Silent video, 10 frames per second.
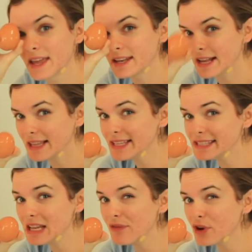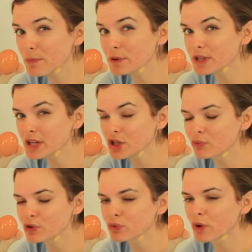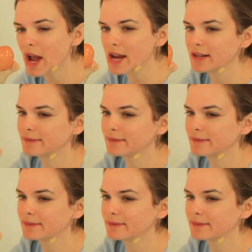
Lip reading: Now let's see if your prediction was right.